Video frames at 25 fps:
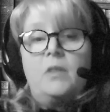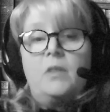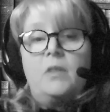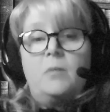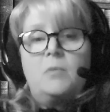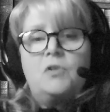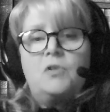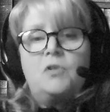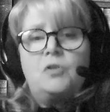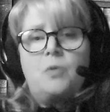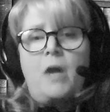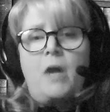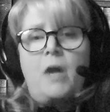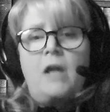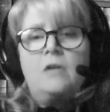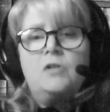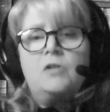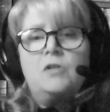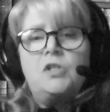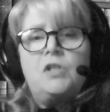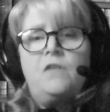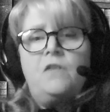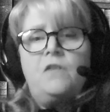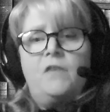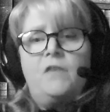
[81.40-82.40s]
The
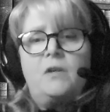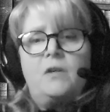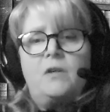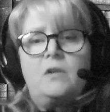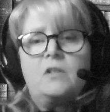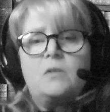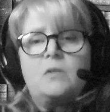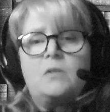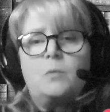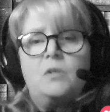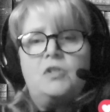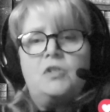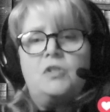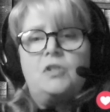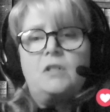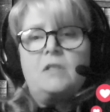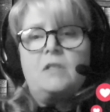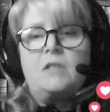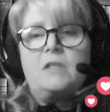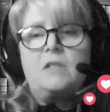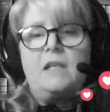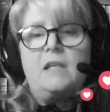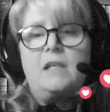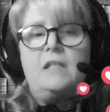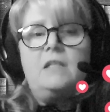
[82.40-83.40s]
betrayal she feels when
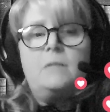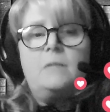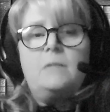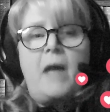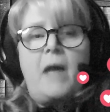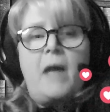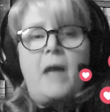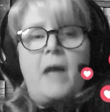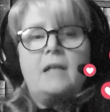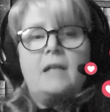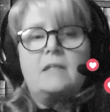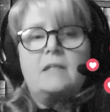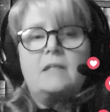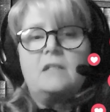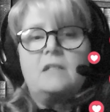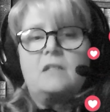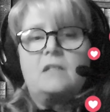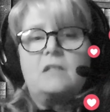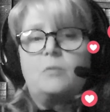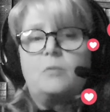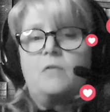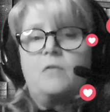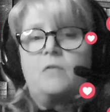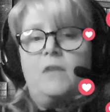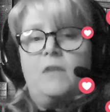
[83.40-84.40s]
Justine's past
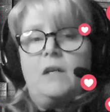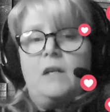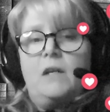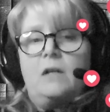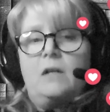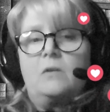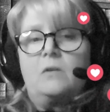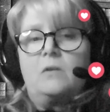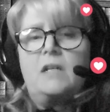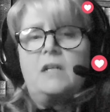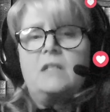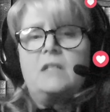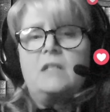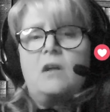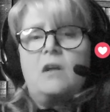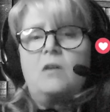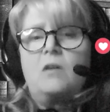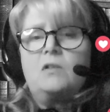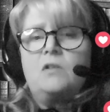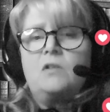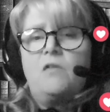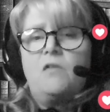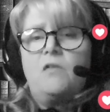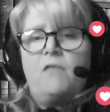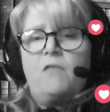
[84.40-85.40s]
is revealed is
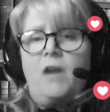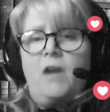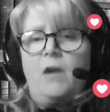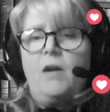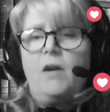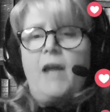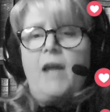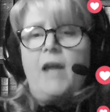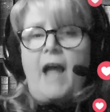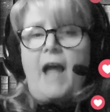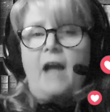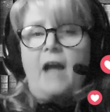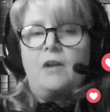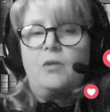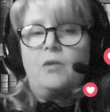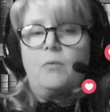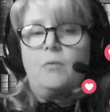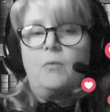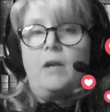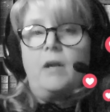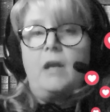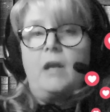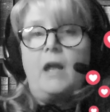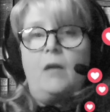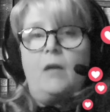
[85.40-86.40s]
also very
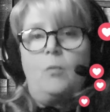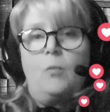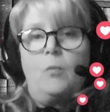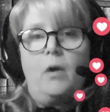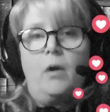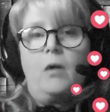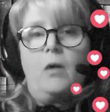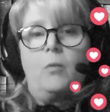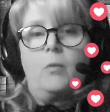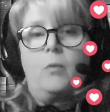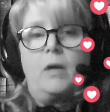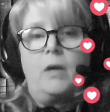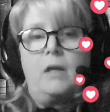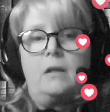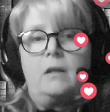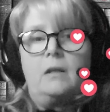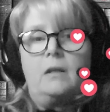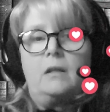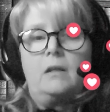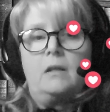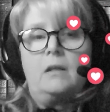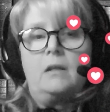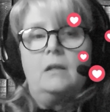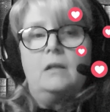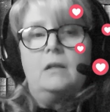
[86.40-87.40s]
accurate and well
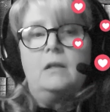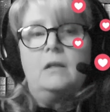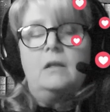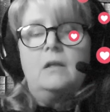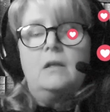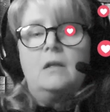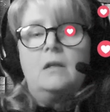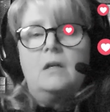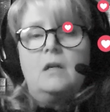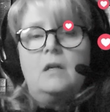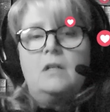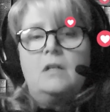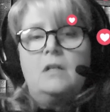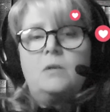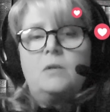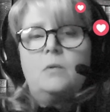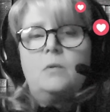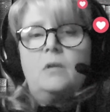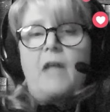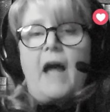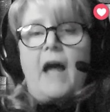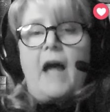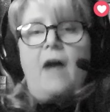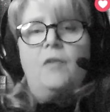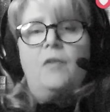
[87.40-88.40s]
written. To
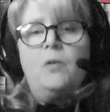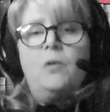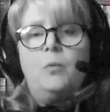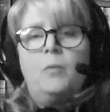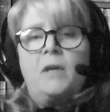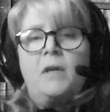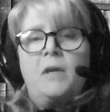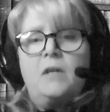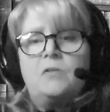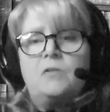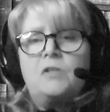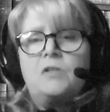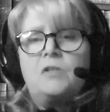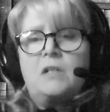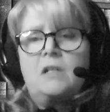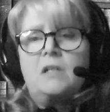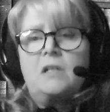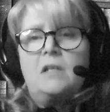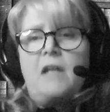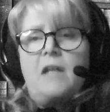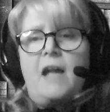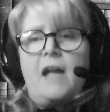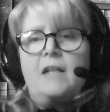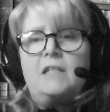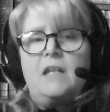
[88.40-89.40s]
allow the reader to
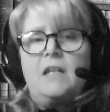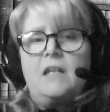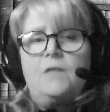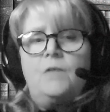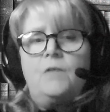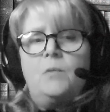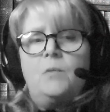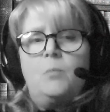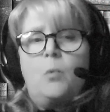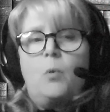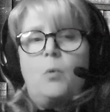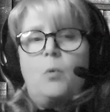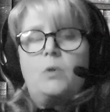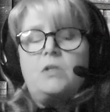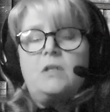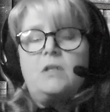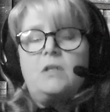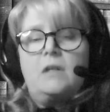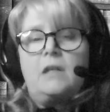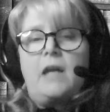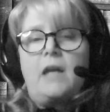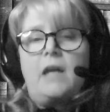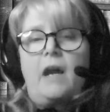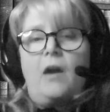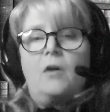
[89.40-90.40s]
connect even more to
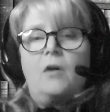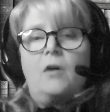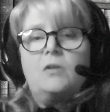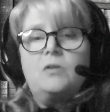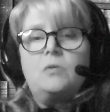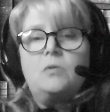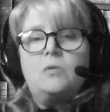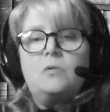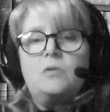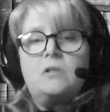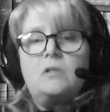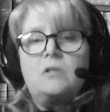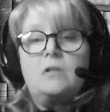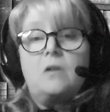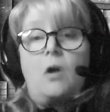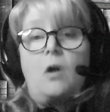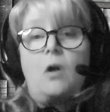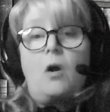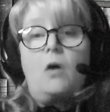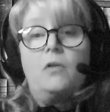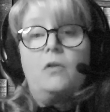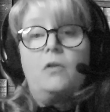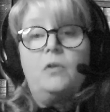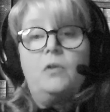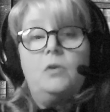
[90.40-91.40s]
the characters, the
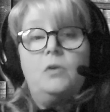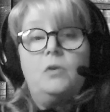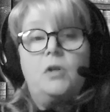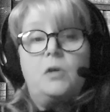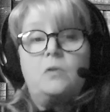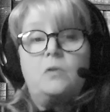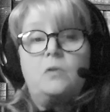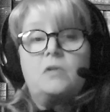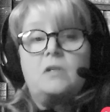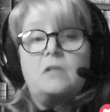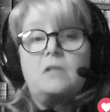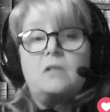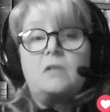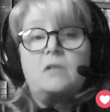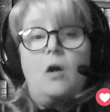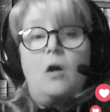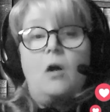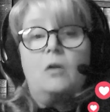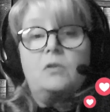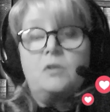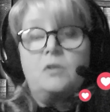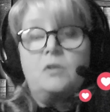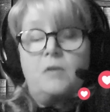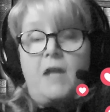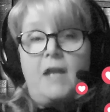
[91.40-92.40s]
author uses
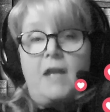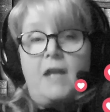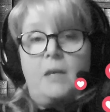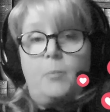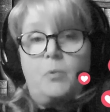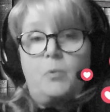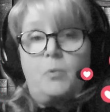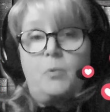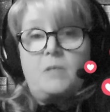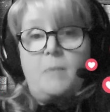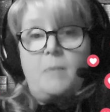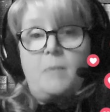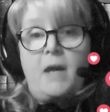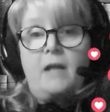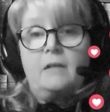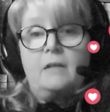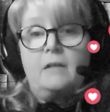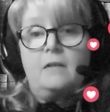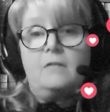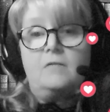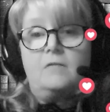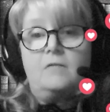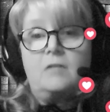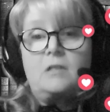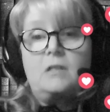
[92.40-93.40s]
alternating
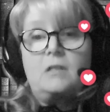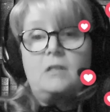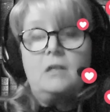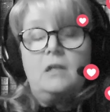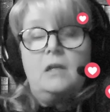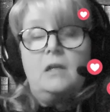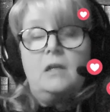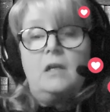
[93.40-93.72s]
perspectives.